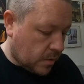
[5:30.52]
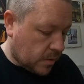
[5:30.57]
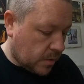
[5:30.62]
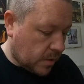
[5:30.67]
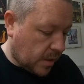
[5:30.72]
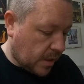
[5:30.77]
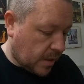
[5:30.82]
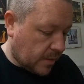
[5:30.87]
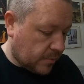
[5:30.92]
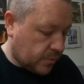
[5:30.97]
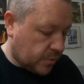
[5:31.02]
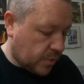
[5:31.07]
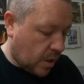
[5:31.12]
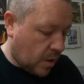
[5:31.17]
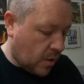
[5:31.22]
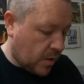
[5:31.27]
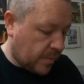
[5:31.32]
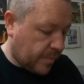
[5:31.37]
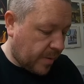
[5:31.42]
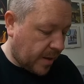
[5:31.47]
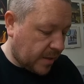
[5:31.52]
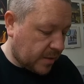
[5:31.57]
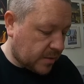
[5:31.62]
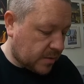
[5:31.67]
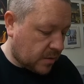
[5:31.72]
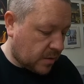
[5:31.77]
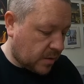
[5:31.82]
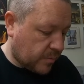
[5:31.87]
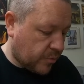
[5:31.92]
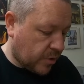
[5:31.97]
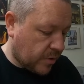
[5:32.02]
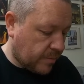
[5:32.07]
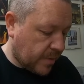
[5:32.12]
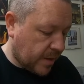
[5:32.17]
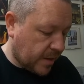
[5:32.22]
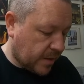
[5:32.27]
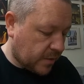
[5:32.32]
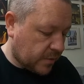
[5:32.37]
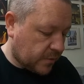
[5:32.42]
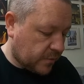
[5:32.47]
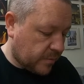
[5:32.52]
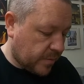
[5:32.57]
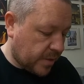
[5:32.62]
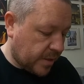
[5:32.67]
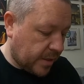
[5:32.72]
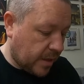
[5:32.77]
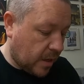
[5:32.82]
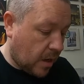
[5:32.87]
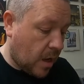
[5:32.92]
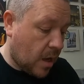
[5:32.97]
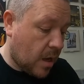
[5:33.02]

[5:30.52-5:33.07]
So yeah, only Panasonic bread makers for me.